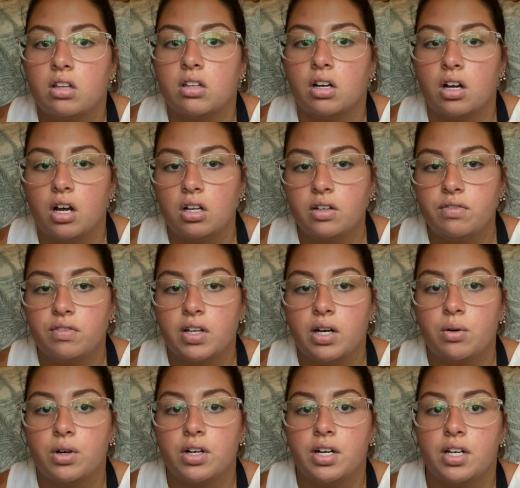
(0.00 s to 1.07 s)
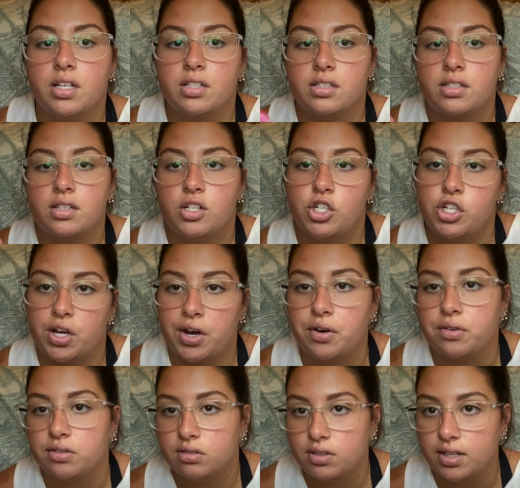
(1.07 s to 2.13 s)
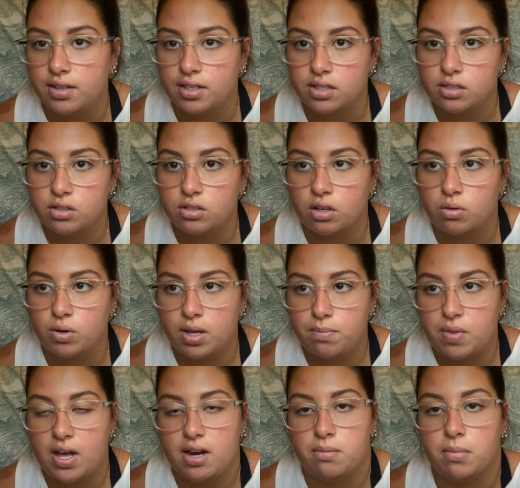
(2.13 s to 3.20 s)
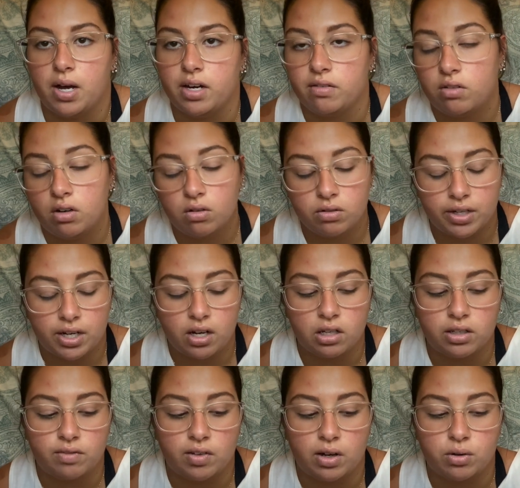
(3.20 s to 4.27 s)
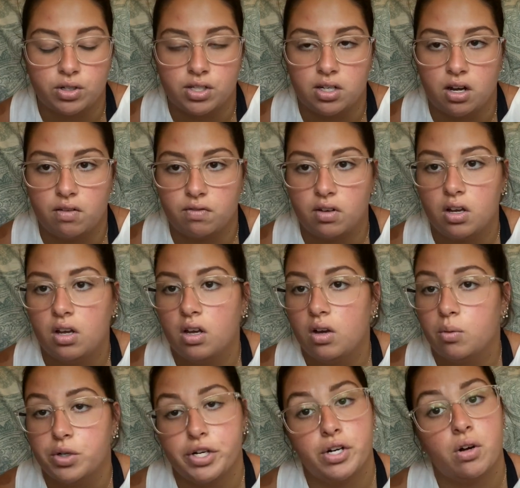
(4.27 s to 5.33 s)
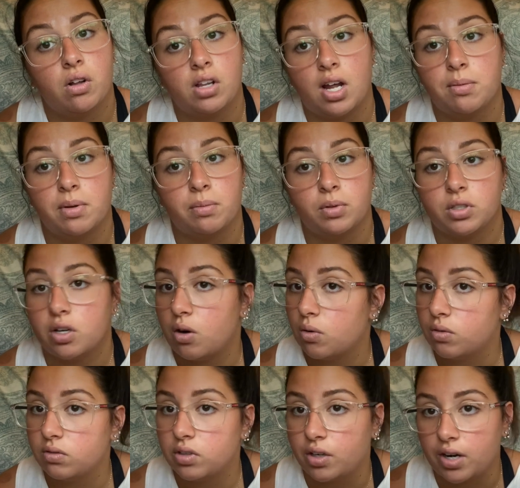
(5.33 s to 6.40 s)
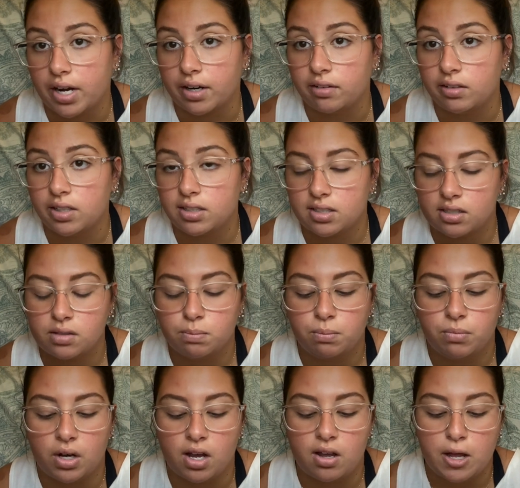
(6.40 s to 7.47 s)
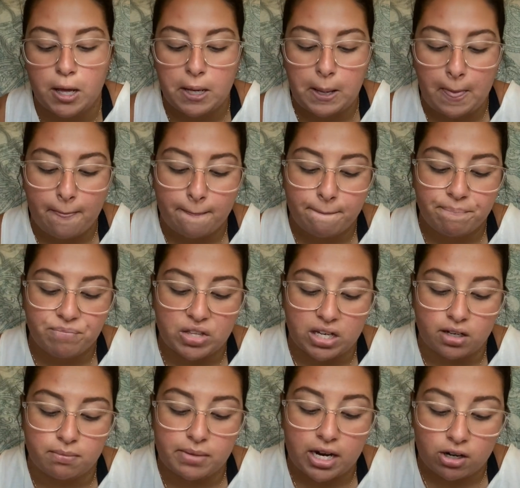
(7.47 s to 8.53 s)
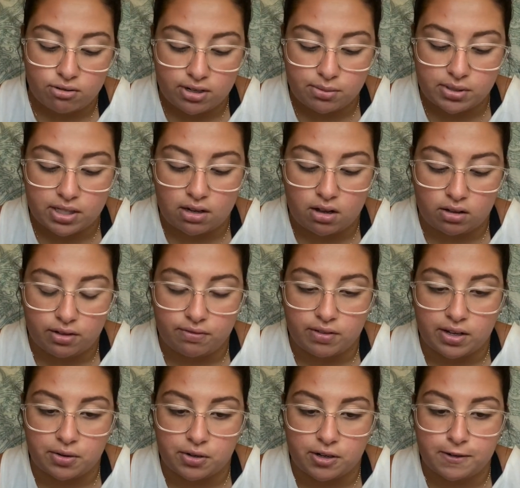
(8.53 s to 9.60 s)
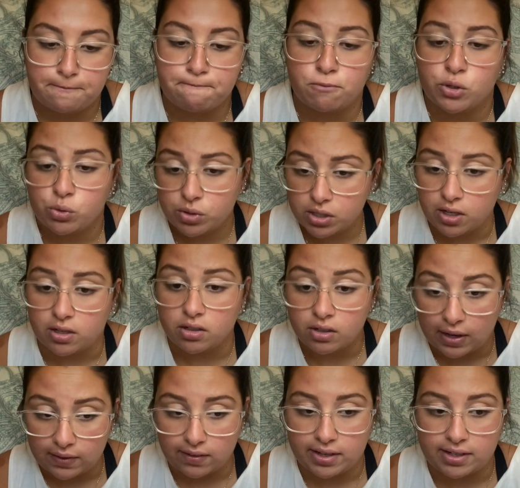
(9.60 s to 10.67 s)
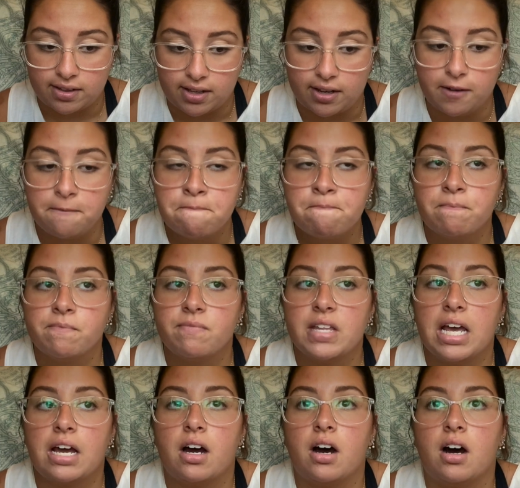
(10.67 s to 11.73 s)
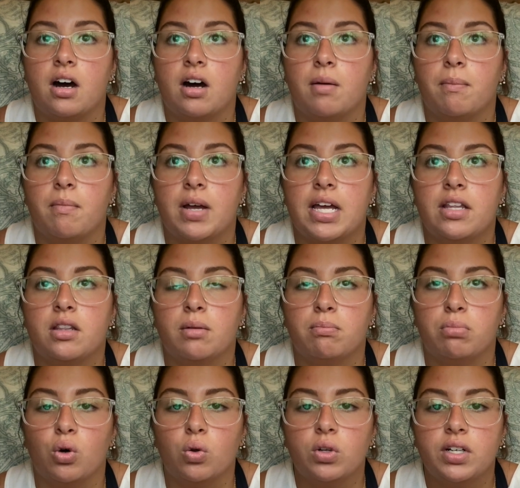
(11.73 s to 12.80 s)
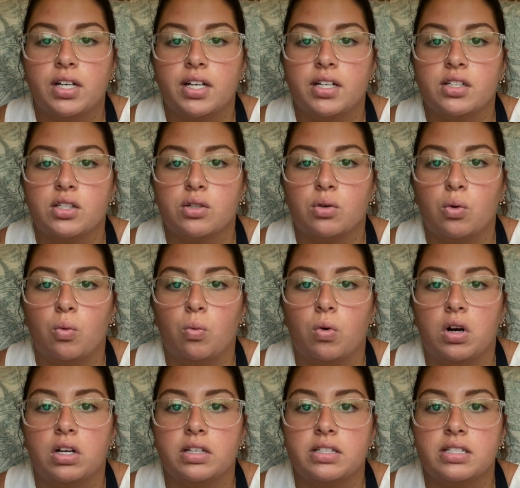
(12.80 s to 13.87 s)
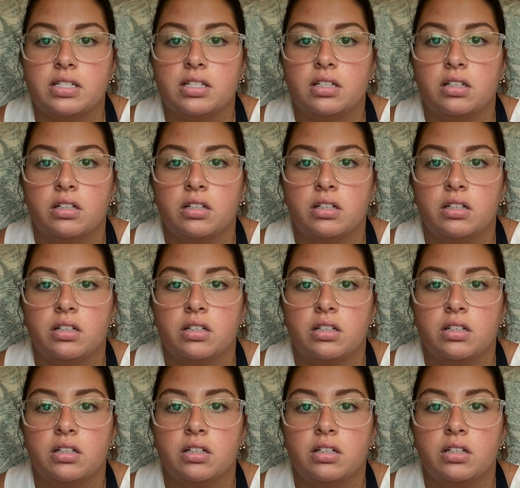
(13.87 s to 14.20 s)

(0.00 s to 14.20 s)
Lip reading: The cauliflower is the shell in this, so keep that in mind. If you don't like cauliflower stuff, which I know a lot of people don't, you're not gonna like this. But the macaroni is the cauliflower, which was good, I liked that. And the bolognese was,